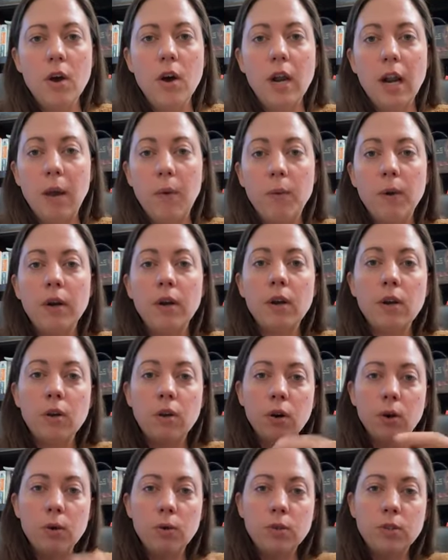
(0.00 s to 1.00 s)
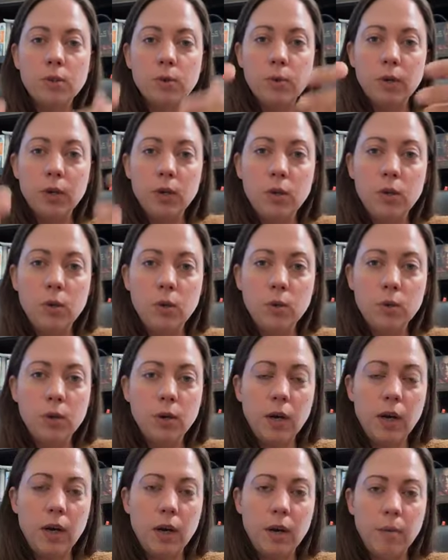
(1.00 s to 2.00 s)
And I wouldn't go to a
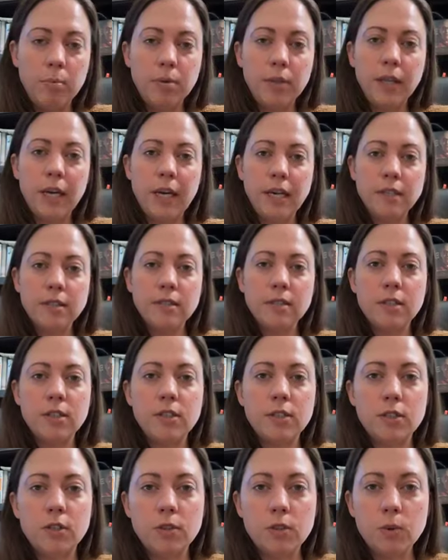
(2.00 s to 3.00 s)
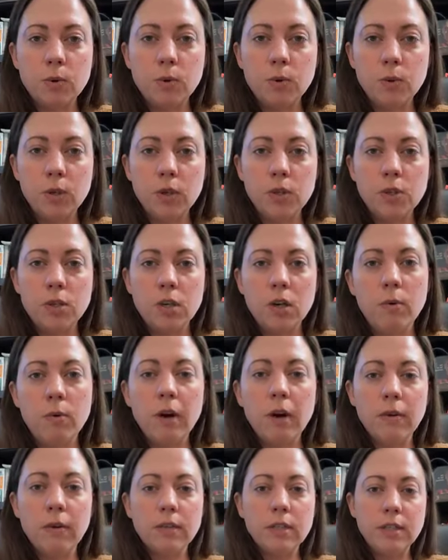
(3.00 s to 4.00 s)
new place, such as a schooling show,
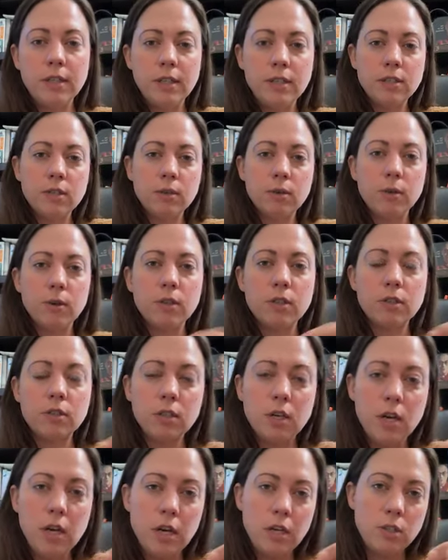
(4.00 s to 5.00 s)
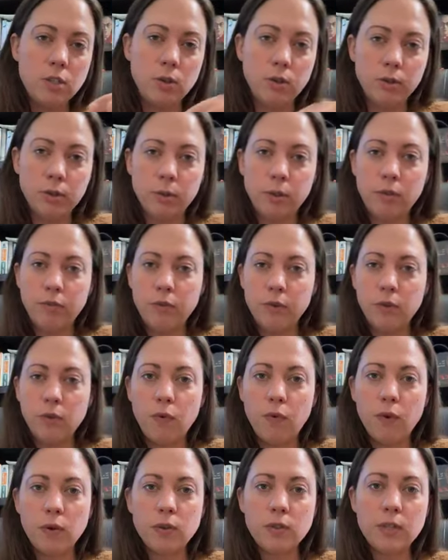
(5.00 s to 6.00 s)
where I would teach the horse shoulder in for the
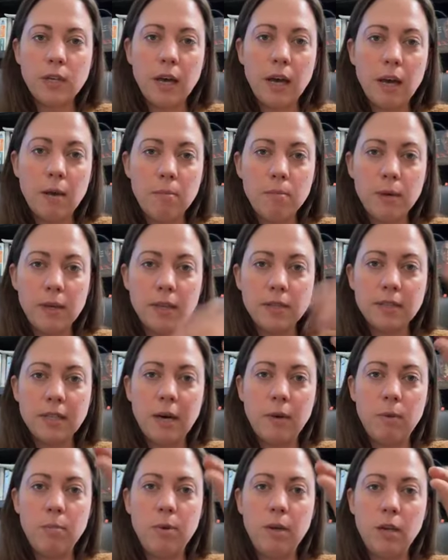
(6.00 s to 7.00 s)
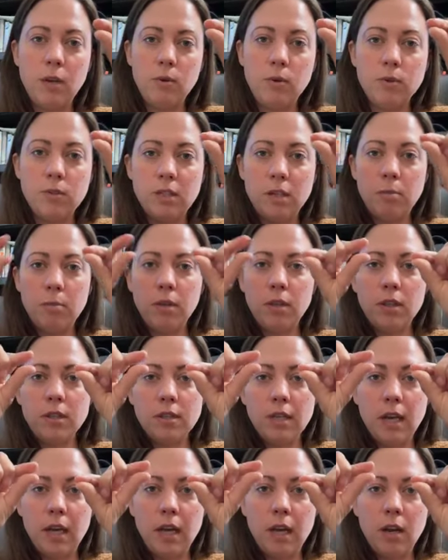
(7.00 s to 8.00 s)
first time, because that would be a new
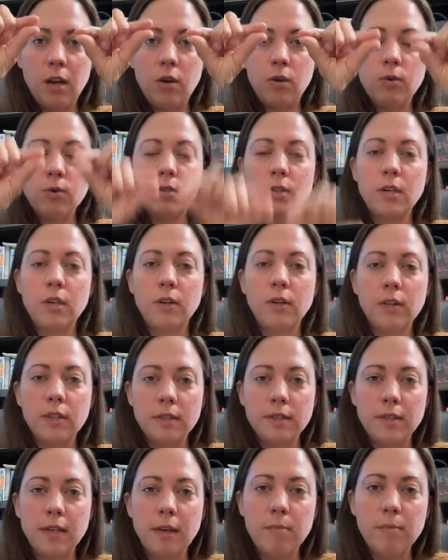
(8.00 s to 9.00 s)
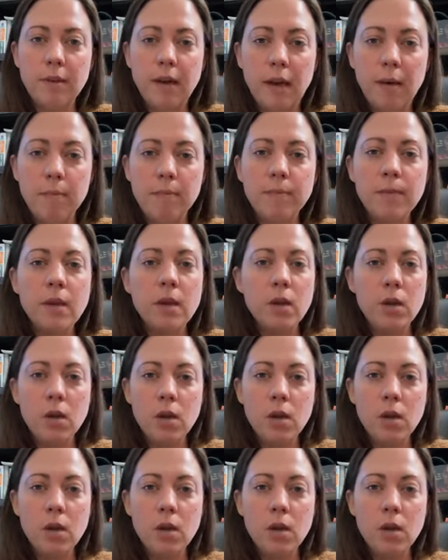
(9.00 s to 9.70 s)
stimulus and a new skill at the same time.